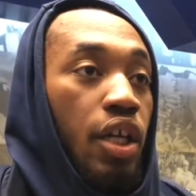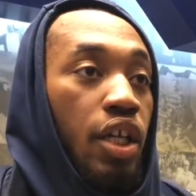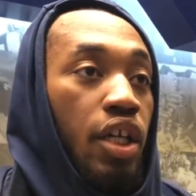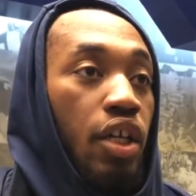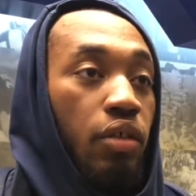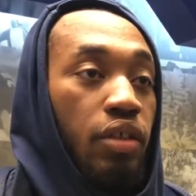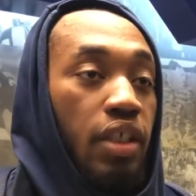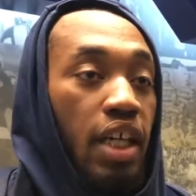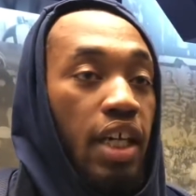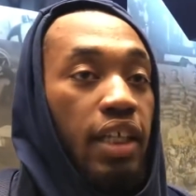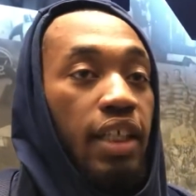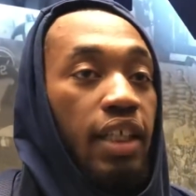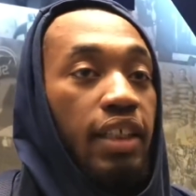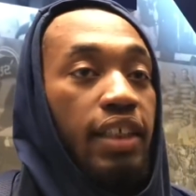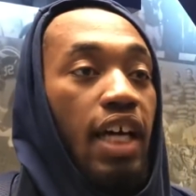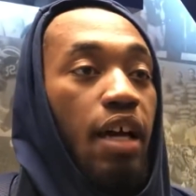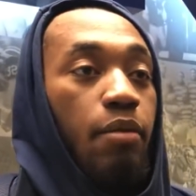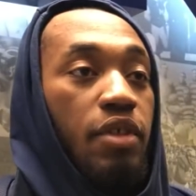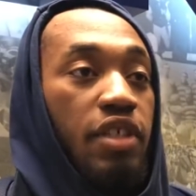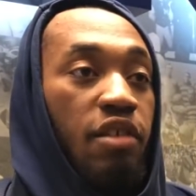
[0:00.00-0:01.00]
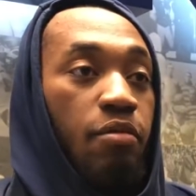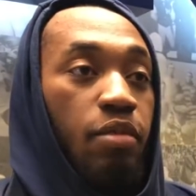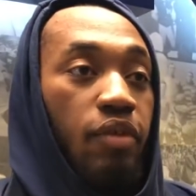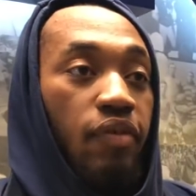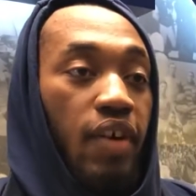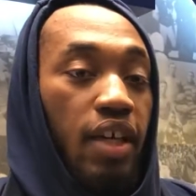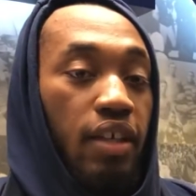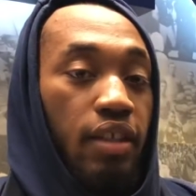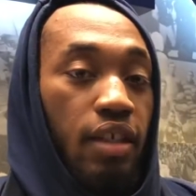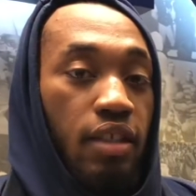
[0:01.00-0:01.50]
you know, taking the time to
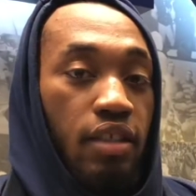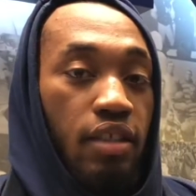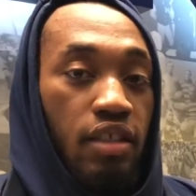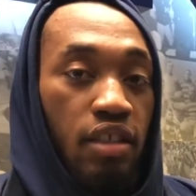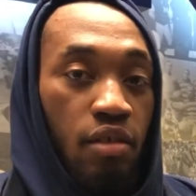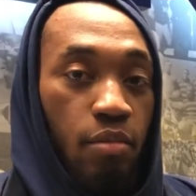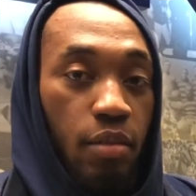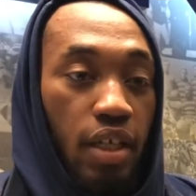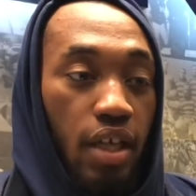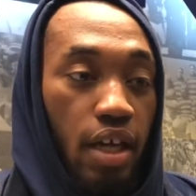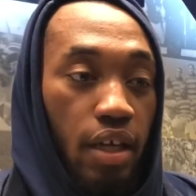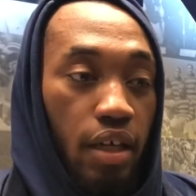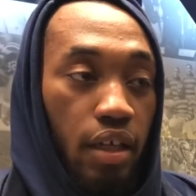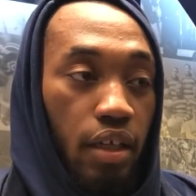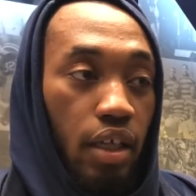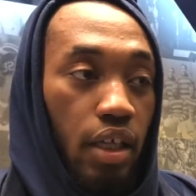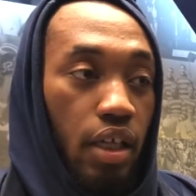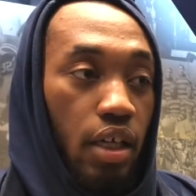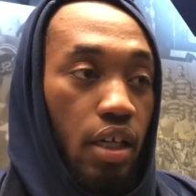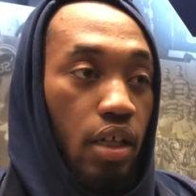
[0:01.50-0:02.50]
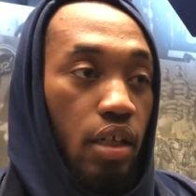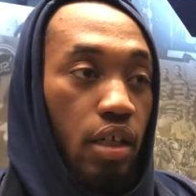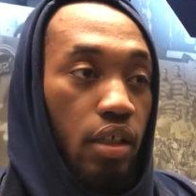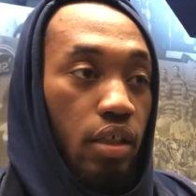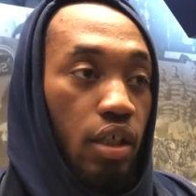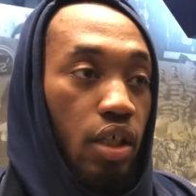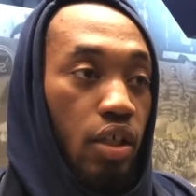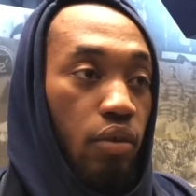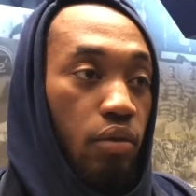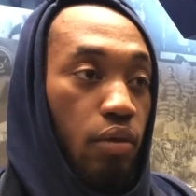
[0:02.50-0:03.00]
simplify things in the beginning and,
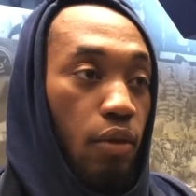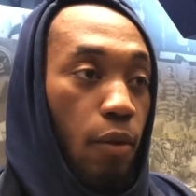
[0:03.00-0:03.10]
you know,